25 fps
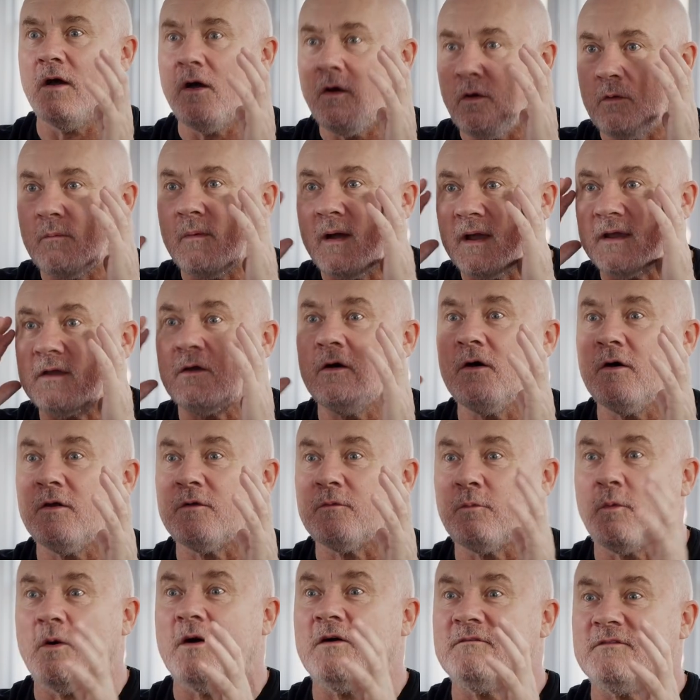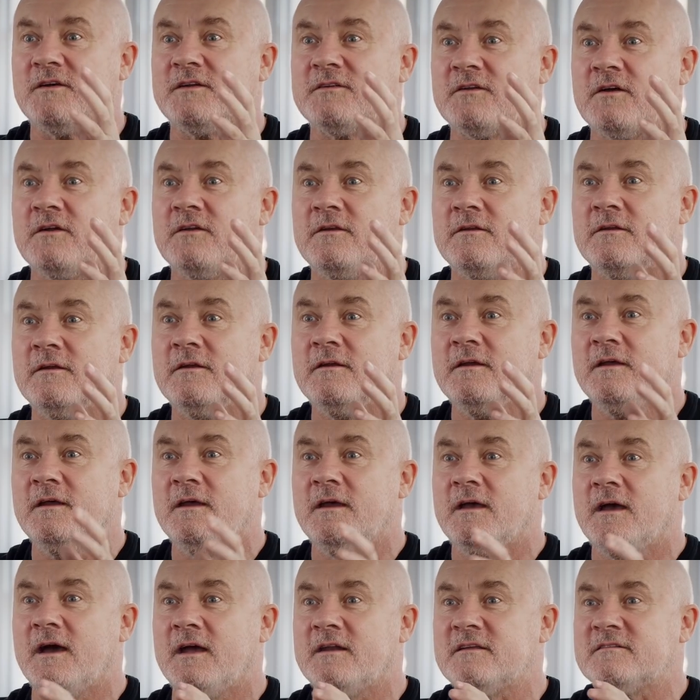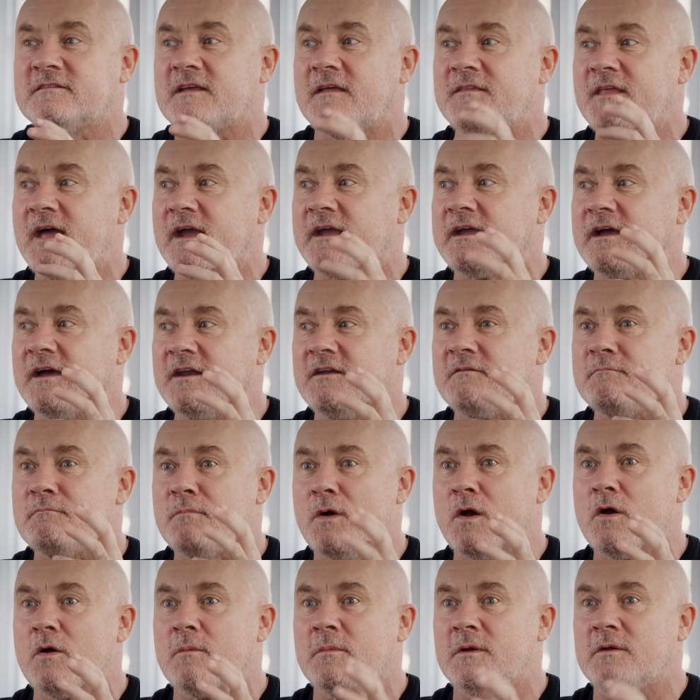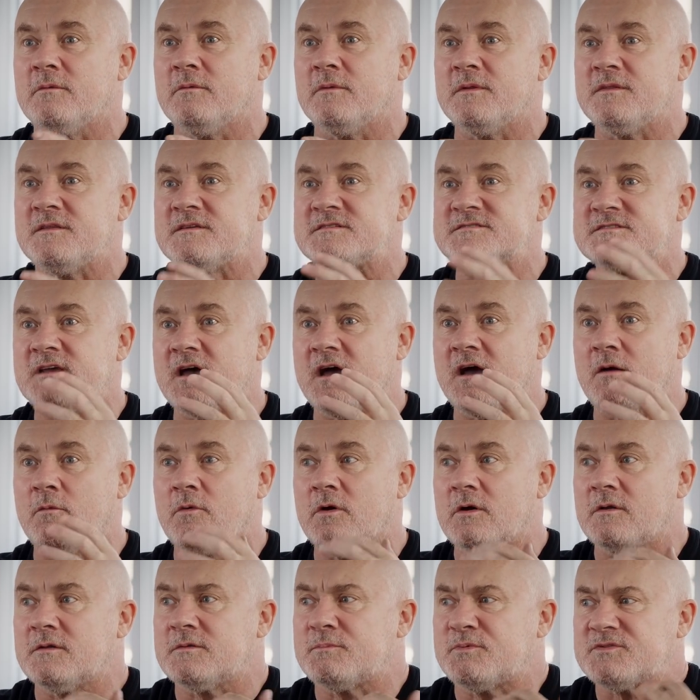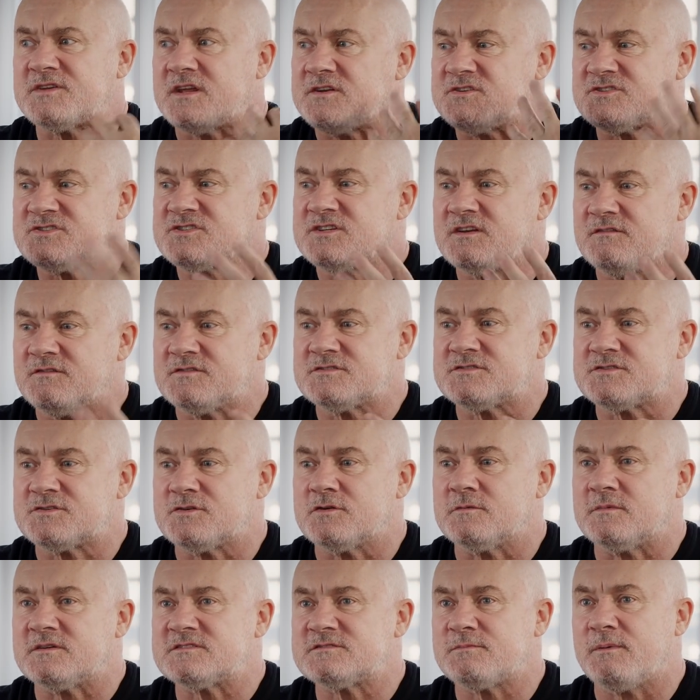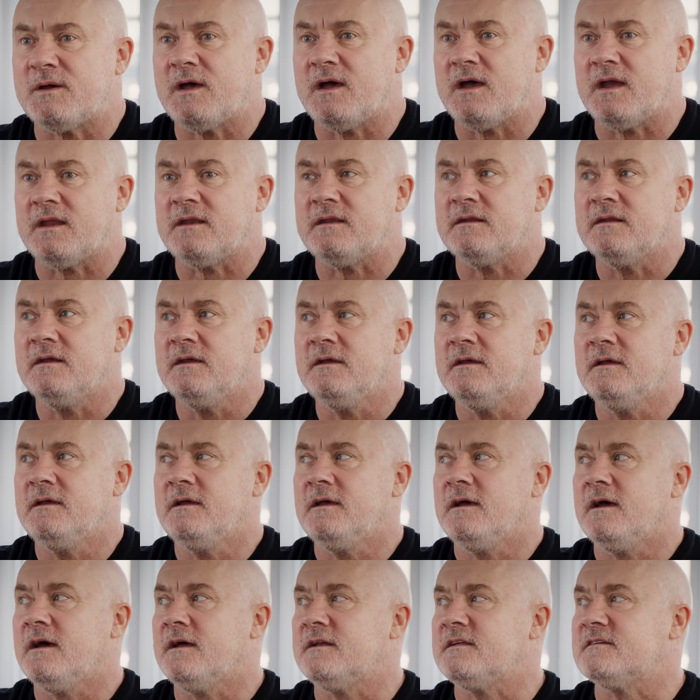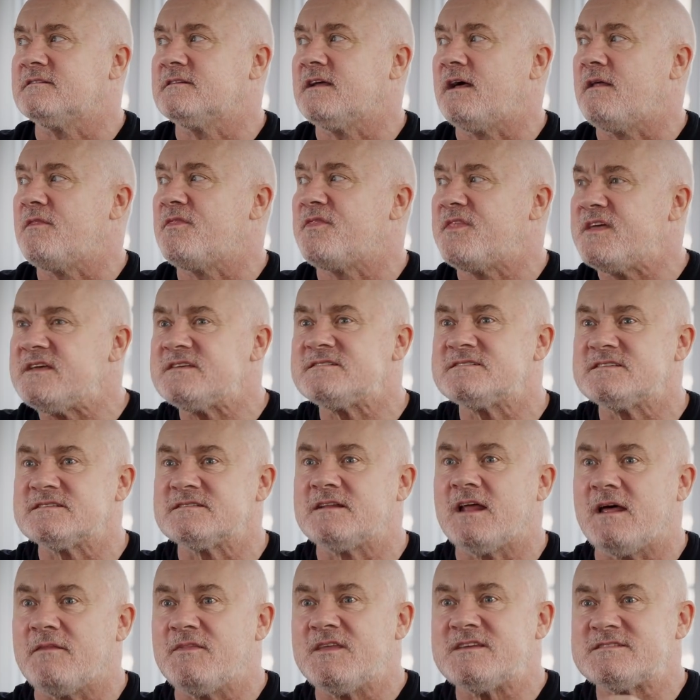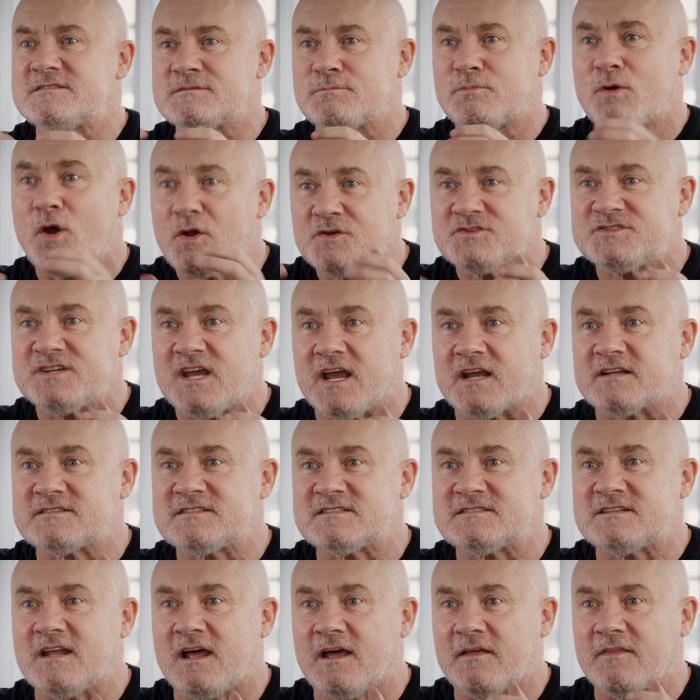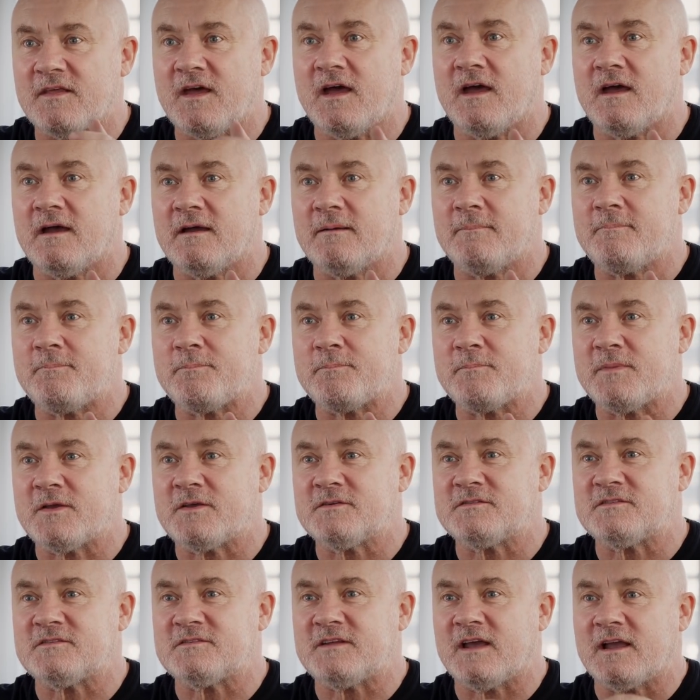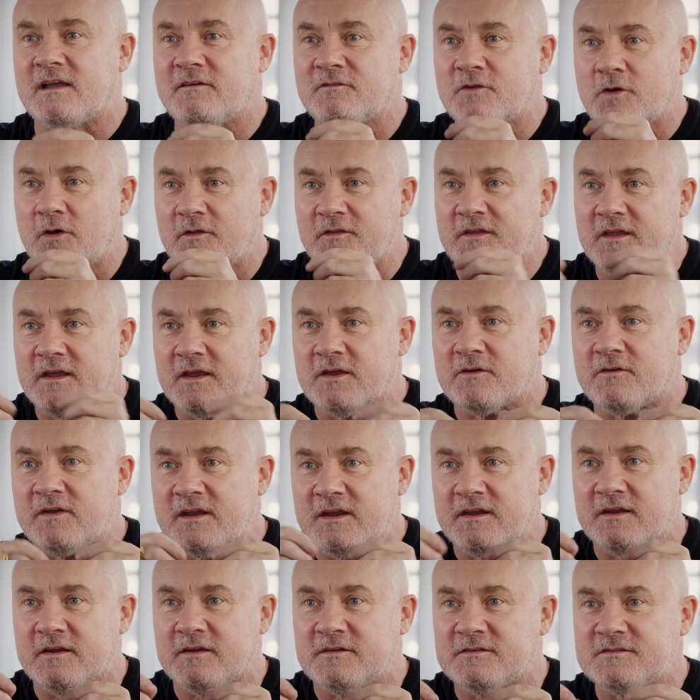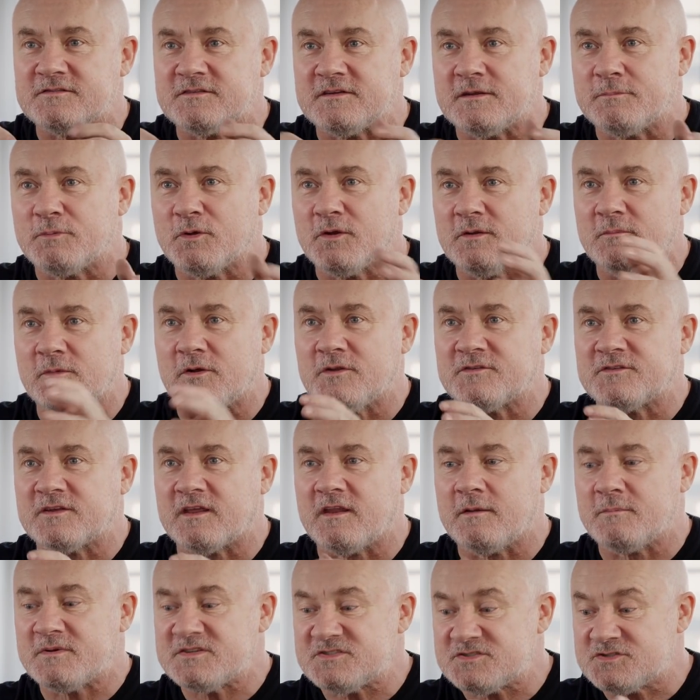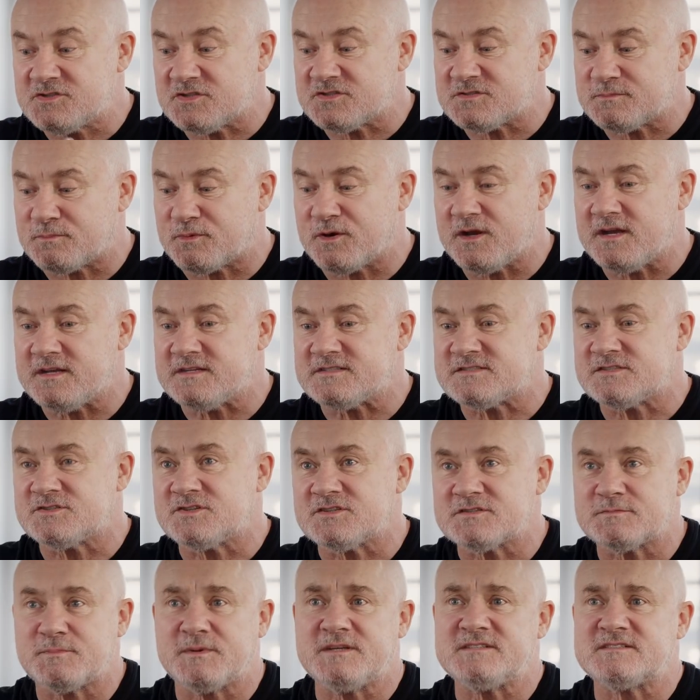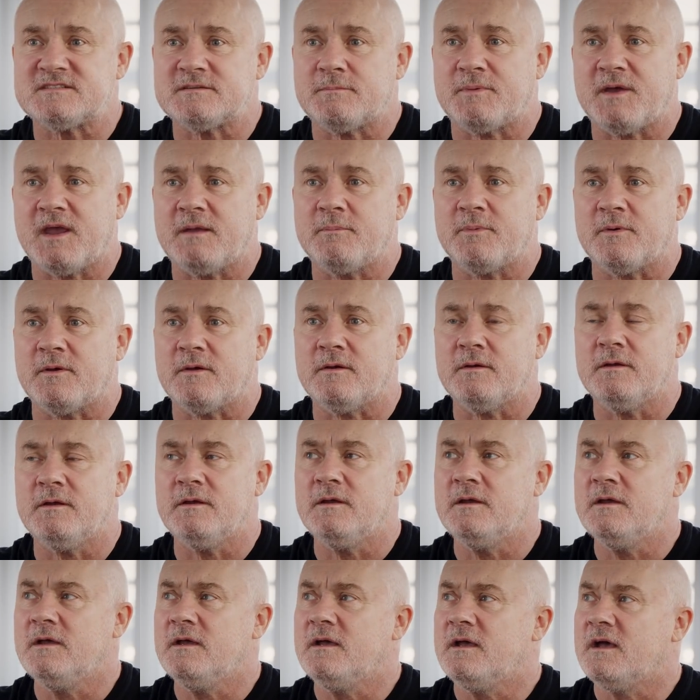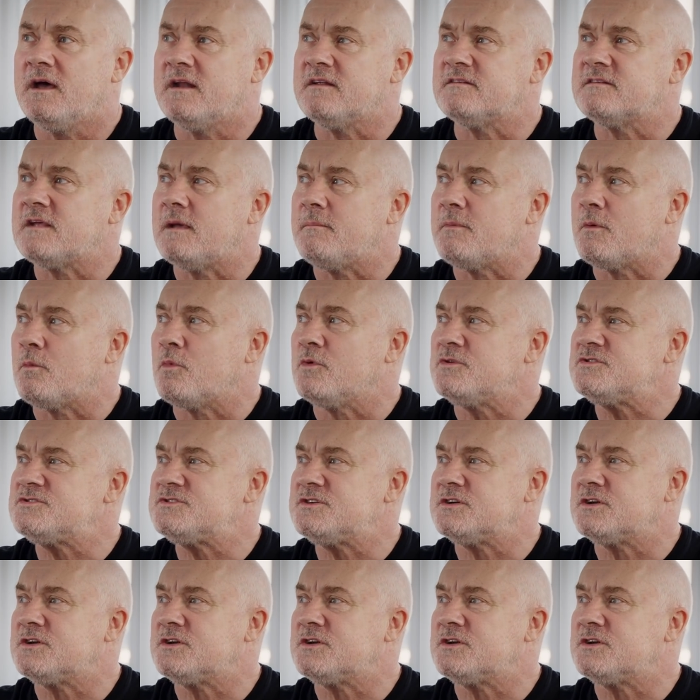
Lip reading: oh my God, what have I done? And it's like that kind of moment with this artwork that sent shivers through my spine. And it's like, this project is like that, because it's like I've got the ingredients and you put them all together, but it's just prints, just pieces of paper. And it's like, but once you